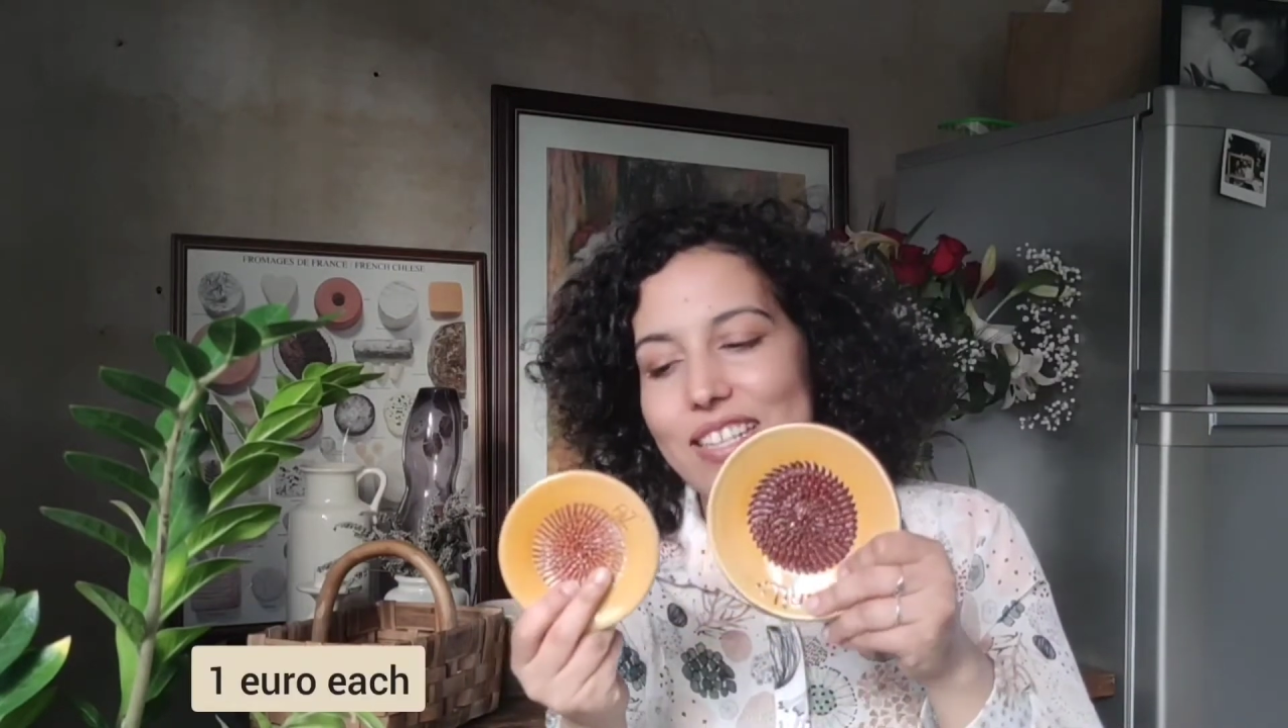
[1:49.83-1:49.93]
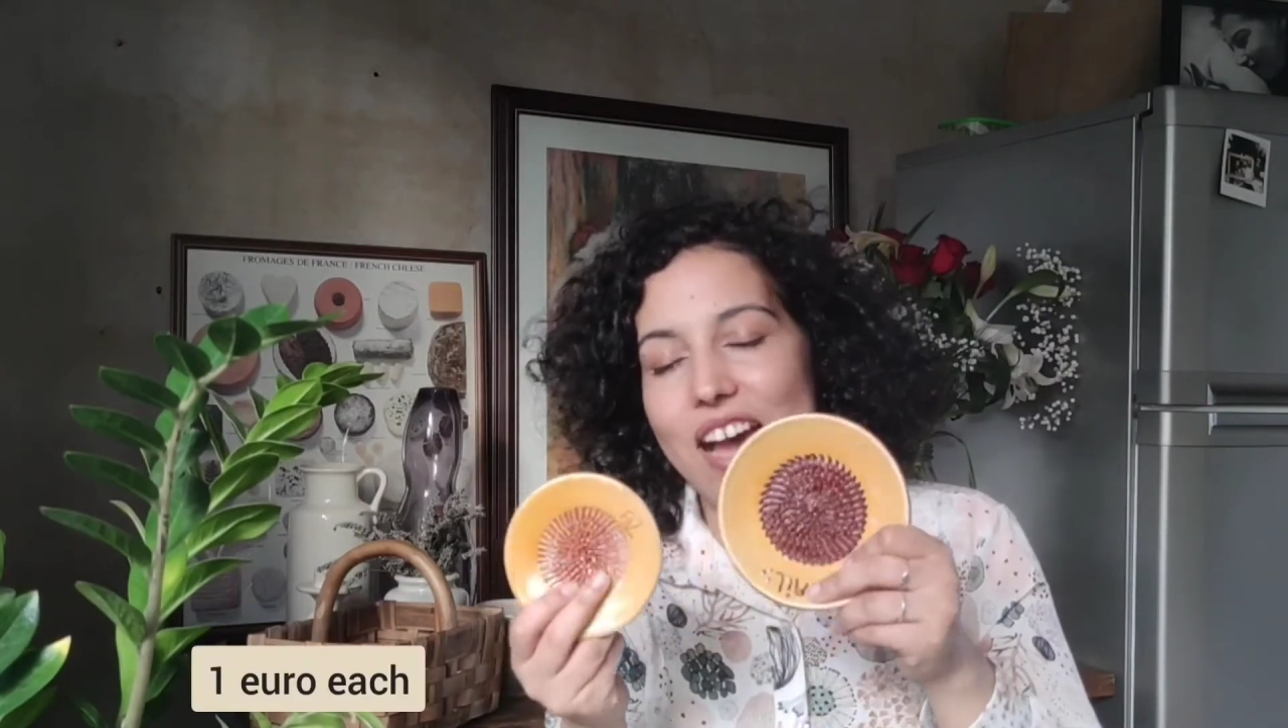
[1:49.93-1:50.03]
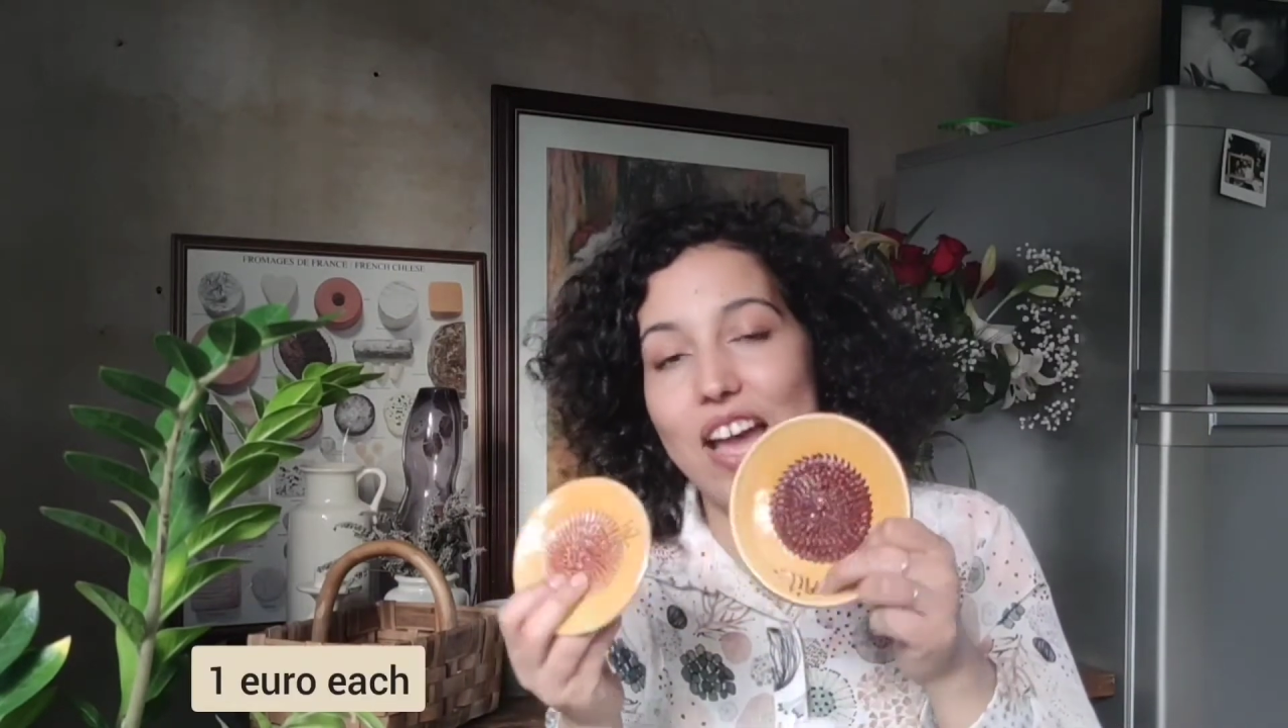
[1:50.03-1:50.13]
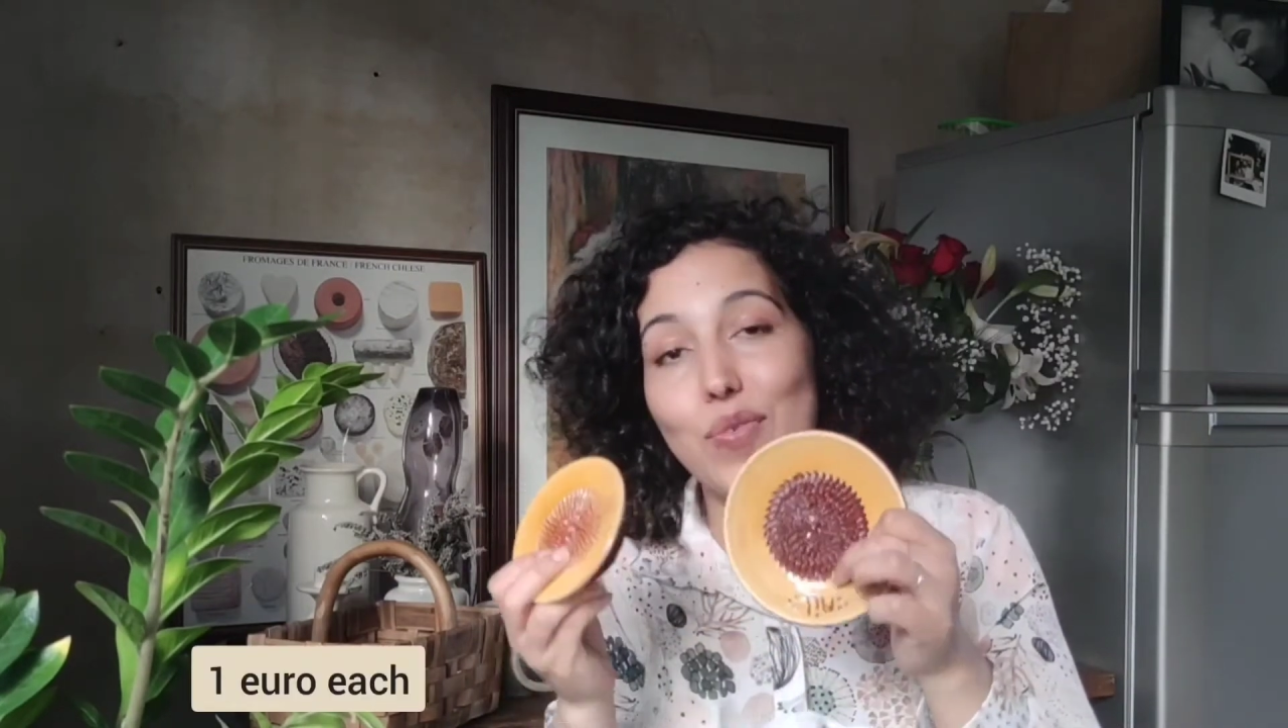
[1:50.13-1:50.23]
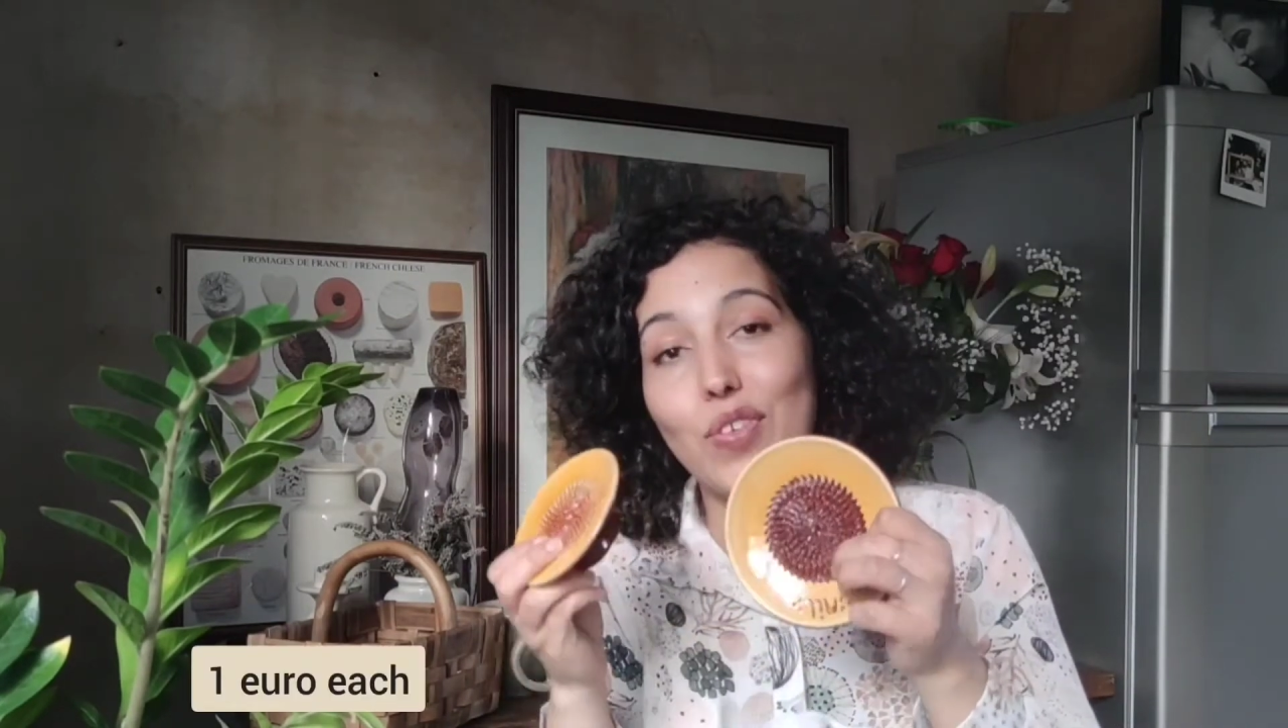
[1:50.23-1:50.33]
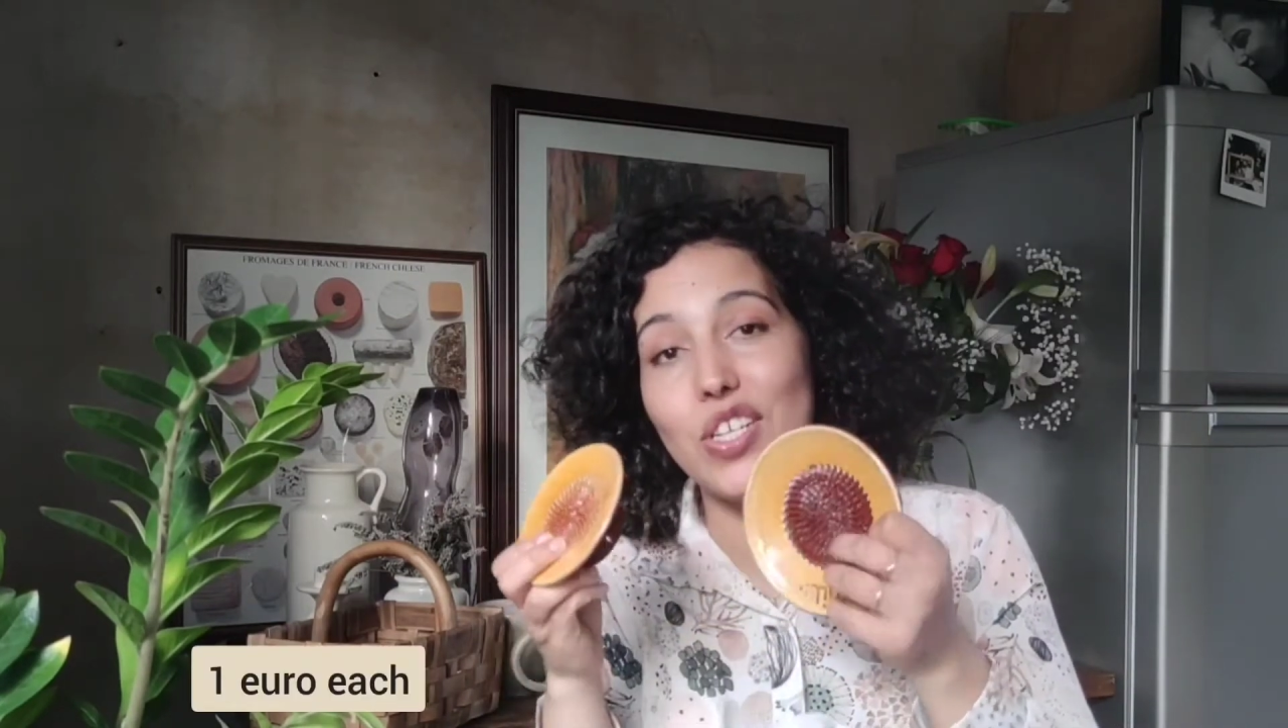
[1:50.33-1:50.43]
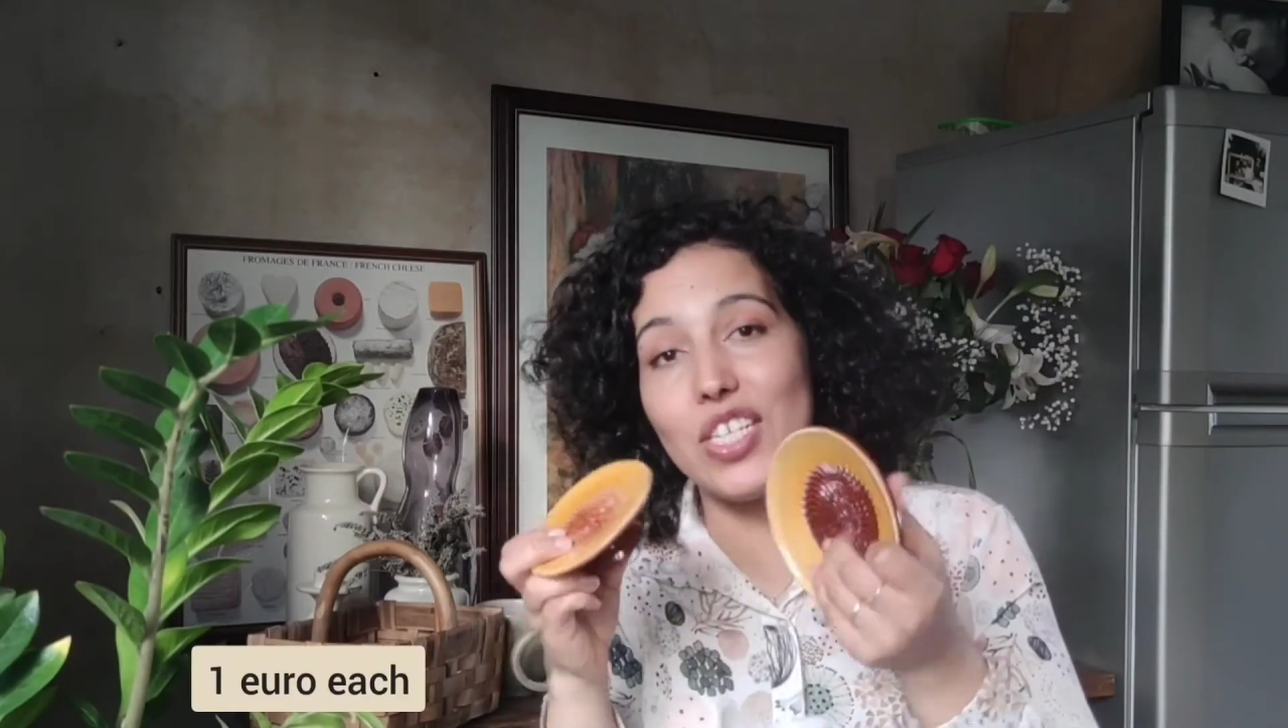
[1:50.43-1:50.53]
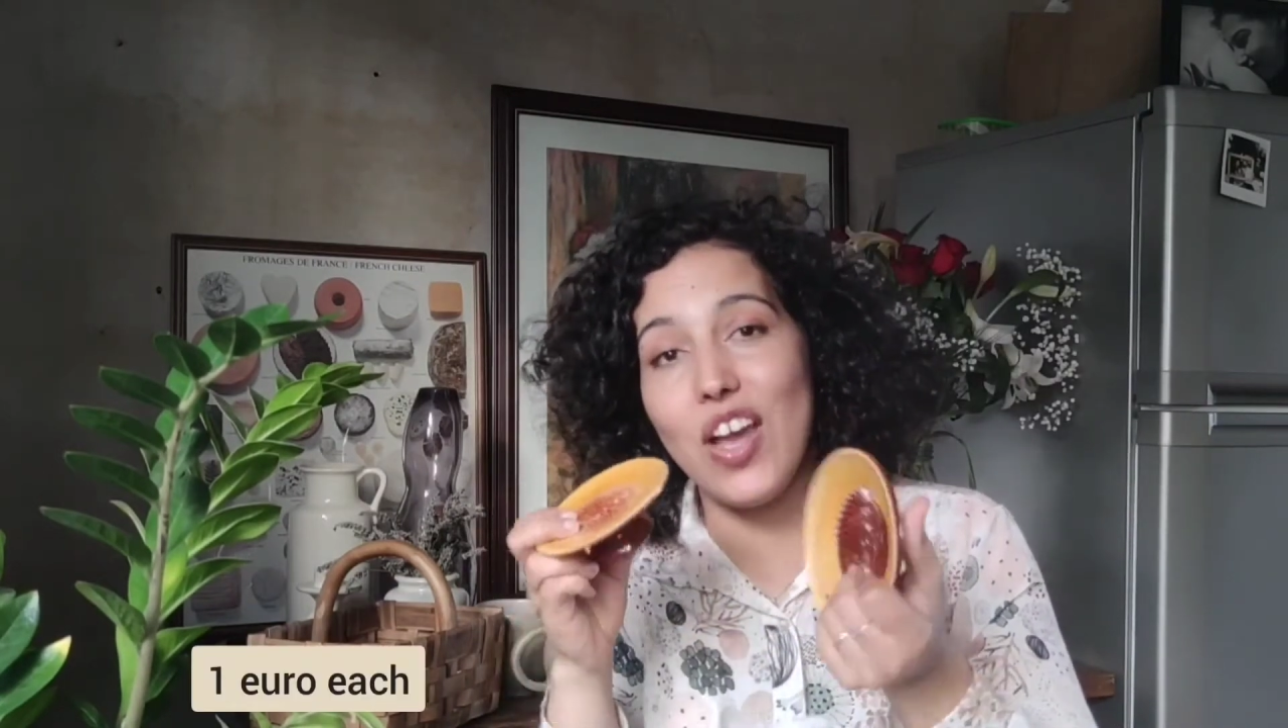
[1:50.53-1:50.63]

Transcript: I first